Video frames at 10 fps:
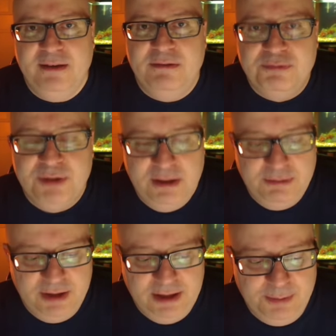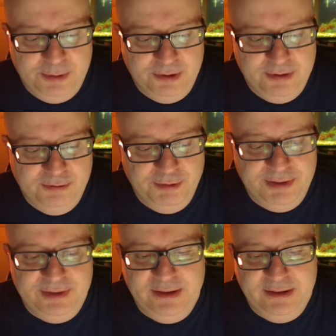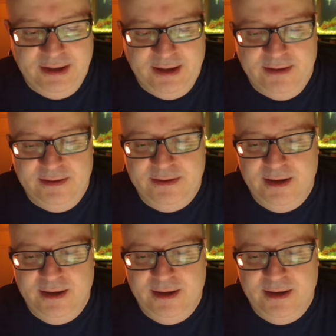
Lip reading: is really important with these heads.